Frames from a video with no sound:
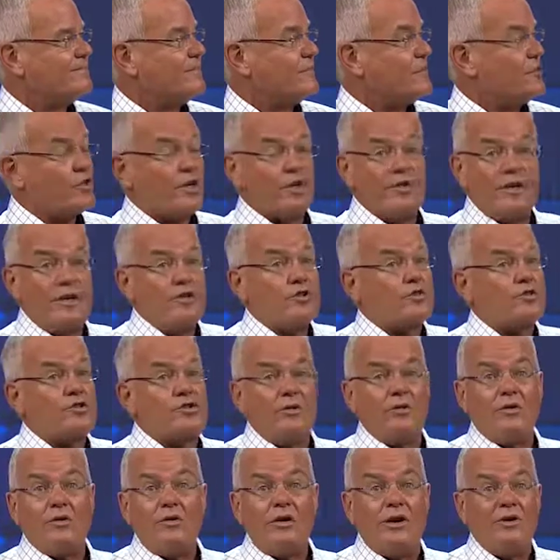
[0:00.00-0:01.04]
So they just
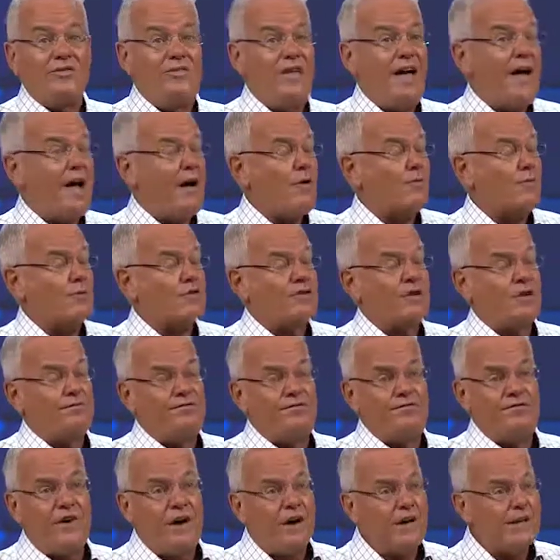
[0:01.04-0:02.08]
go, that was a
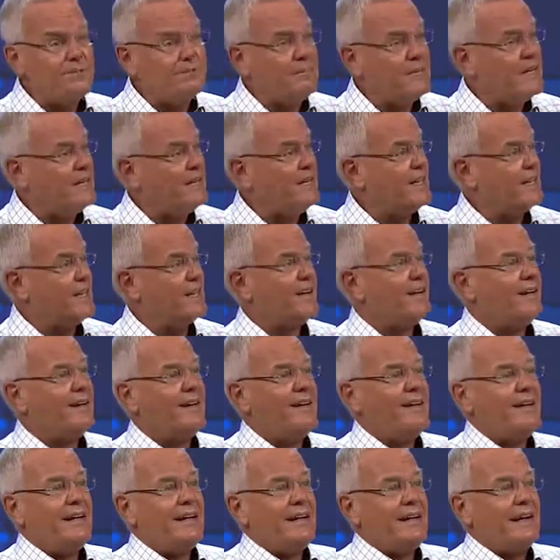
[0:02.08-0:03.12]
fun meeting,
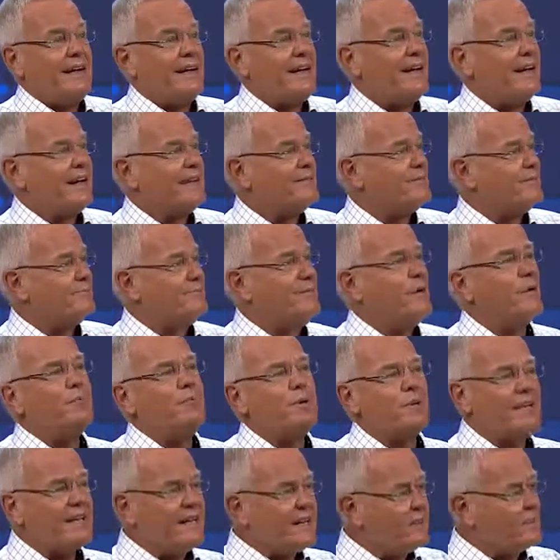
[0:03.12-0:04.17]
and Bill
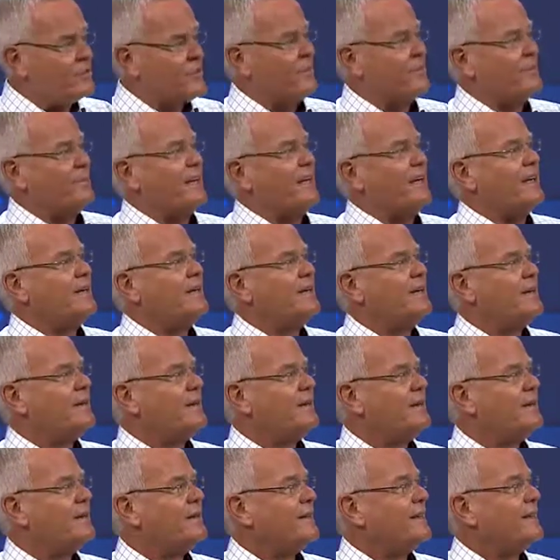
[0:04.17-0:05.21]
believes in me,
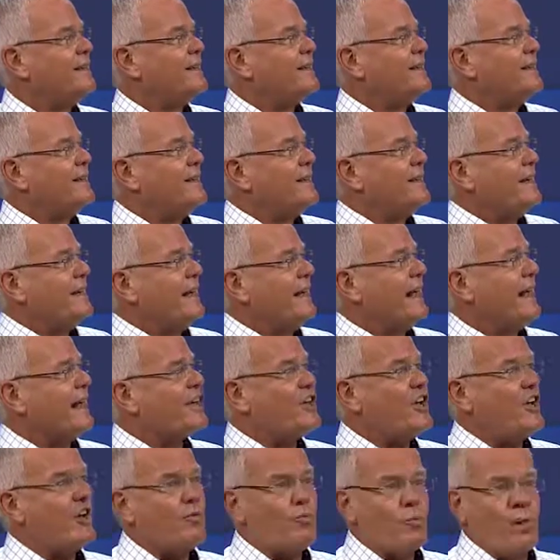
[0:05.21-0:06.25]
and I
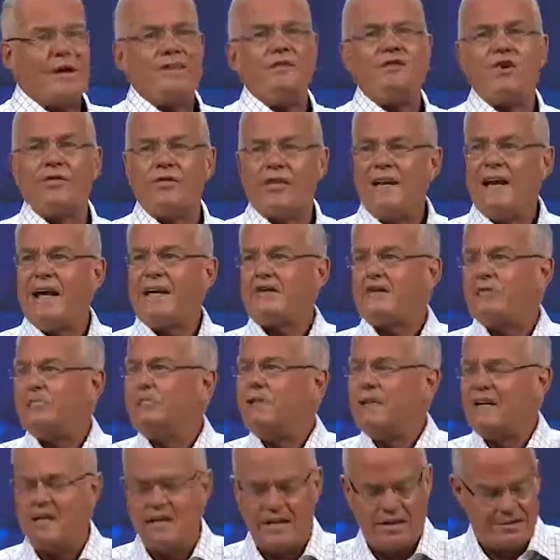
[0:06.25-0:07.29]
can't wait till the next
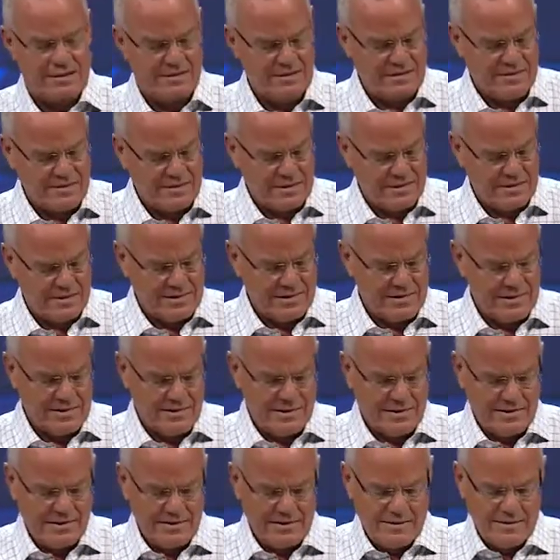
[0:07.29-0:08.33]
meeting.
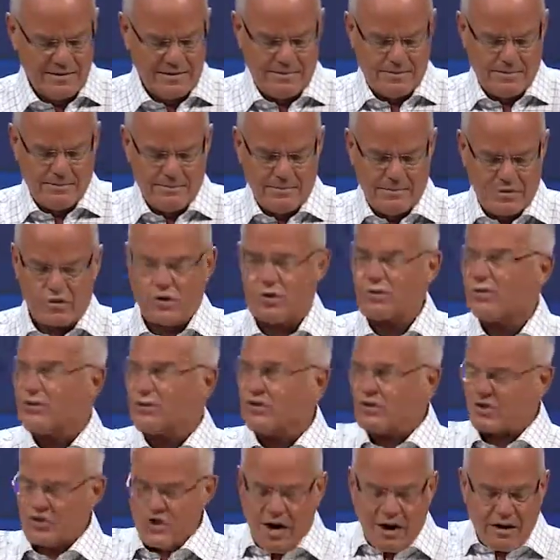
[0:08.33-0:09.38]
So
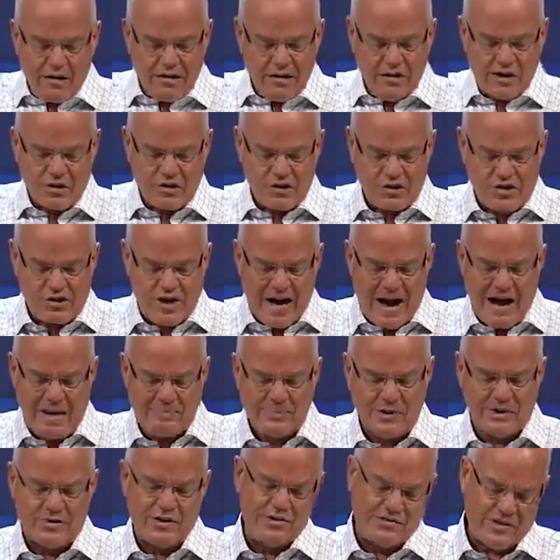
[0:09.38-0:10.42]
start,
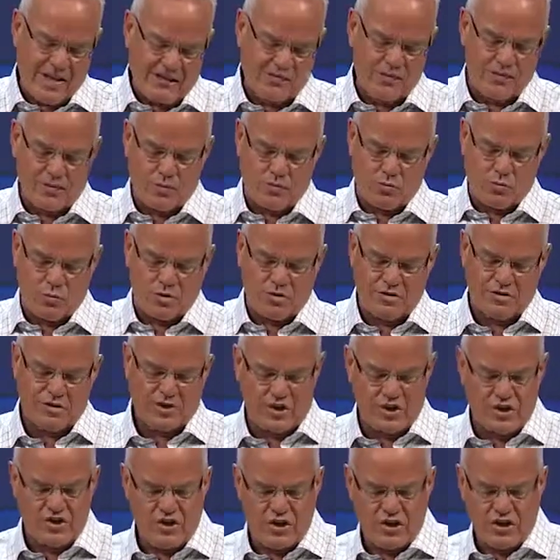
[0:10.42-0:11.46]
stop, and then that third word,
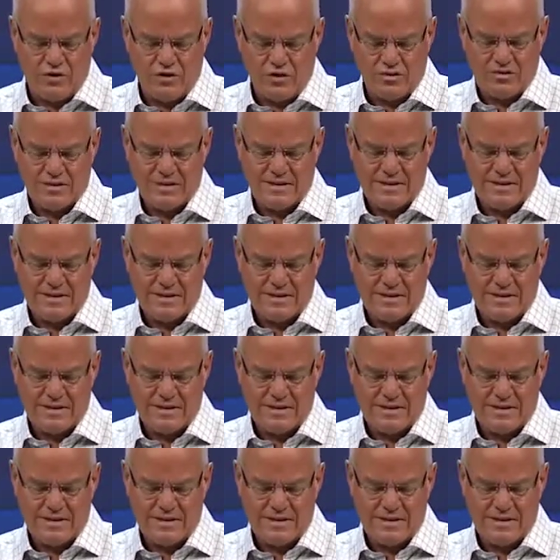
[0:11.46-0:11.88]
continue.